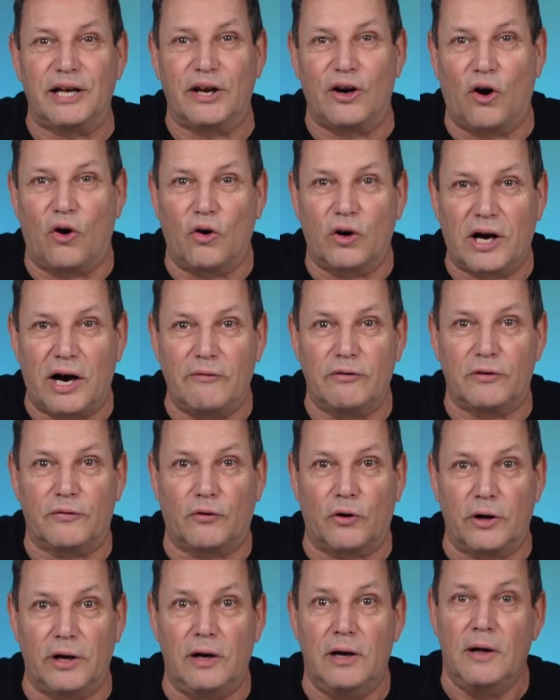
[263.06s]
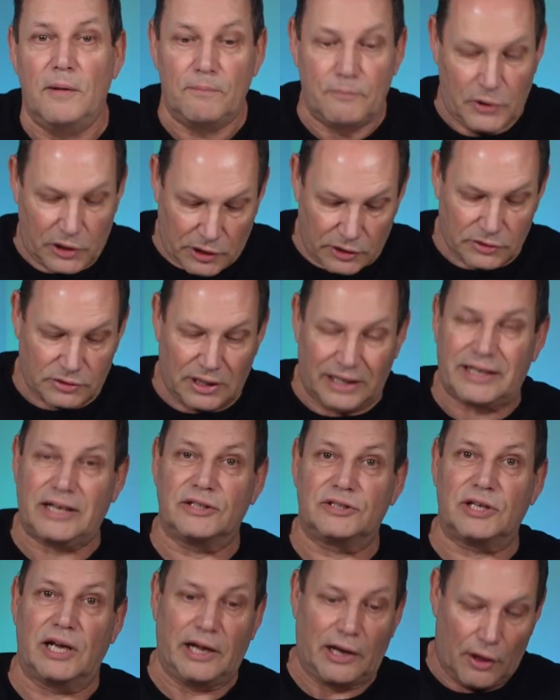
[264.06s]
it all covered for you because, like I
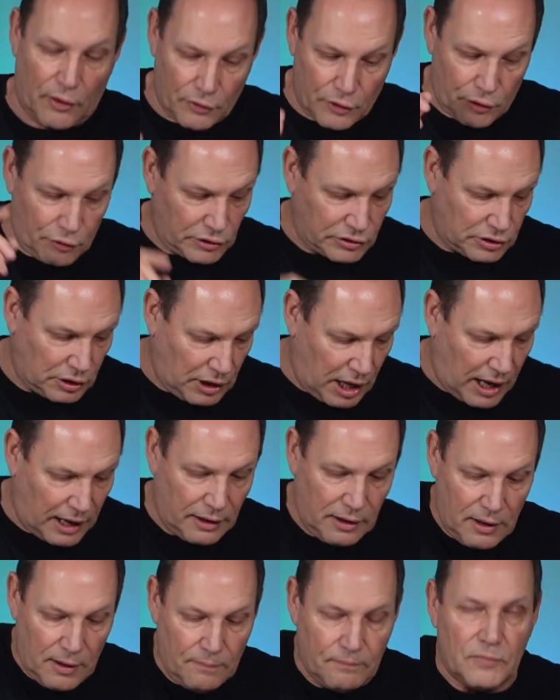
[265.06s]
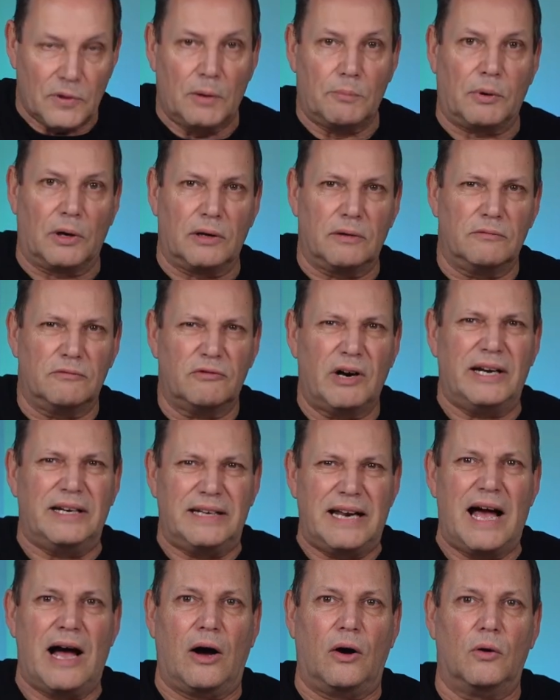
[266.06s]
say, there is a lot. But right
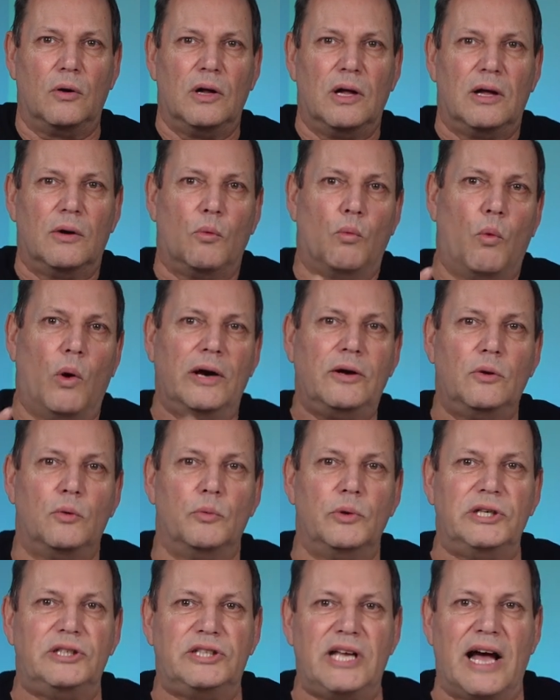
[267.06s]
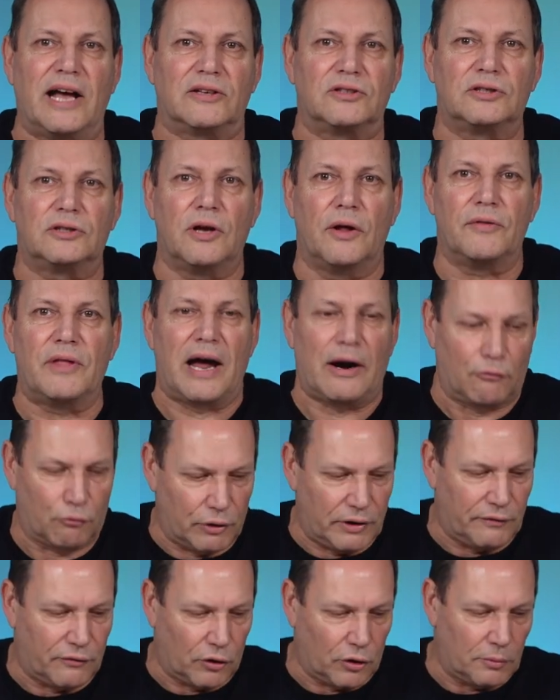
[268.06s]
now, why don't we test that
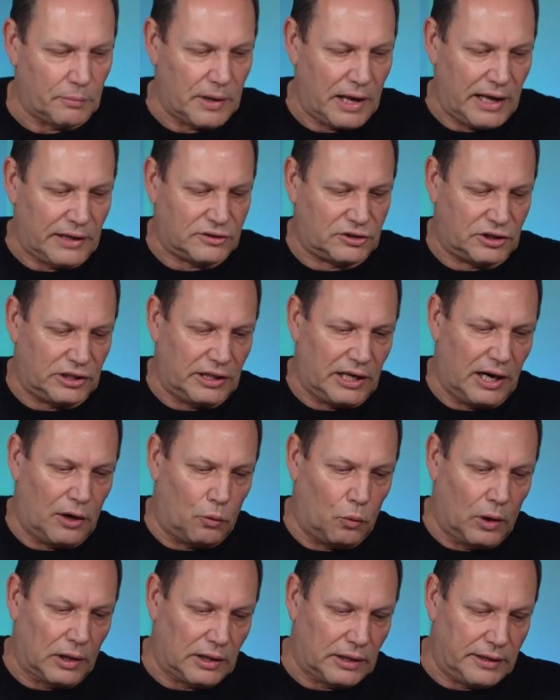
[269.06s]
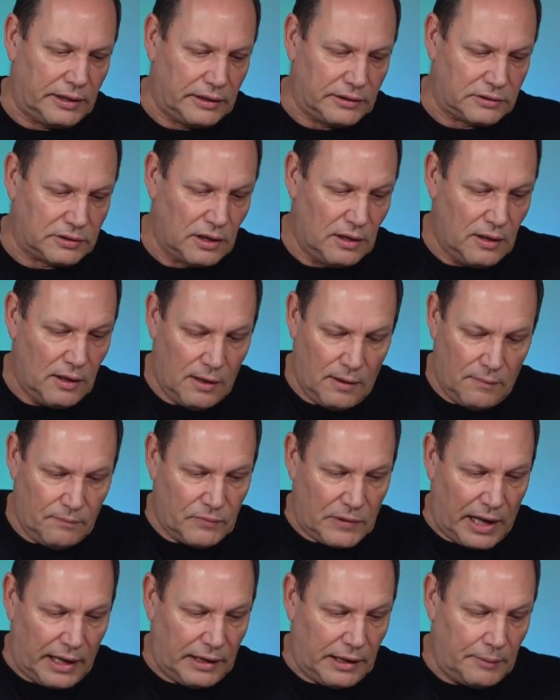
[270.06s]
reverb and see how well it is?
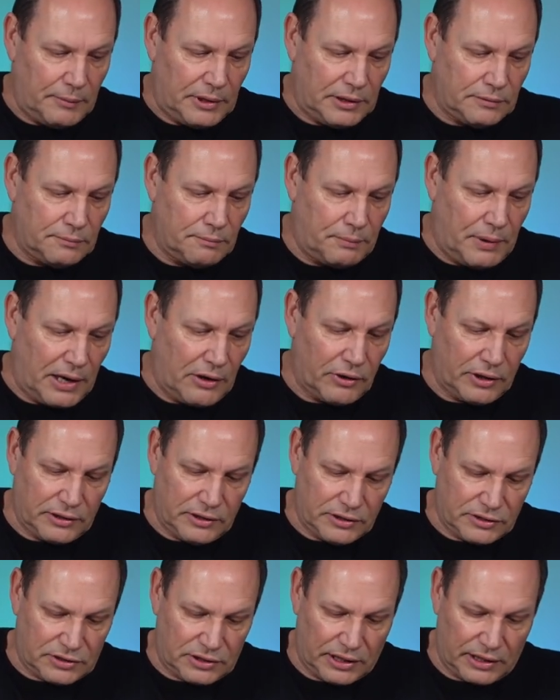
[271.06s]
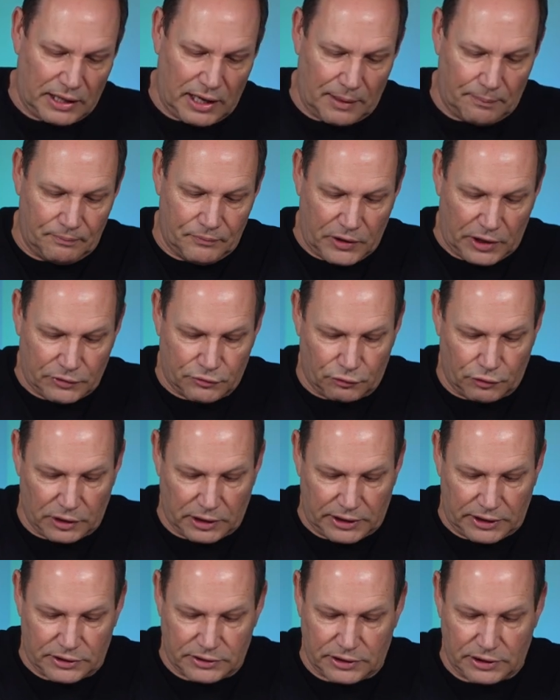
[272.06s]
And I mean, pairing this thing up is
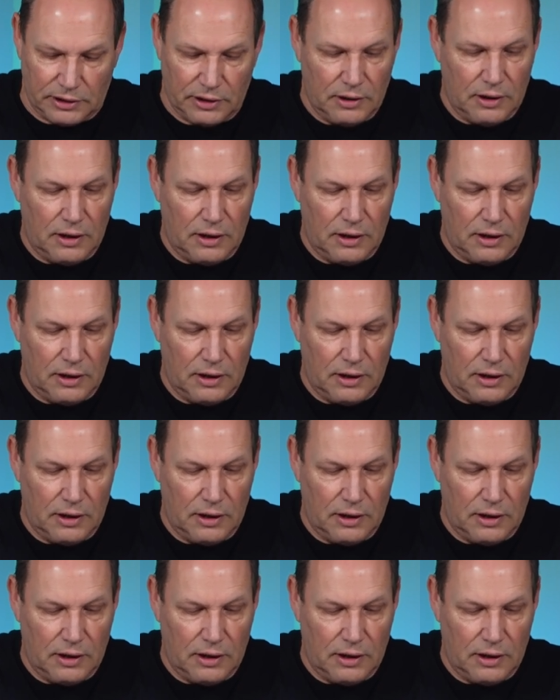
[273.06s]
really easy.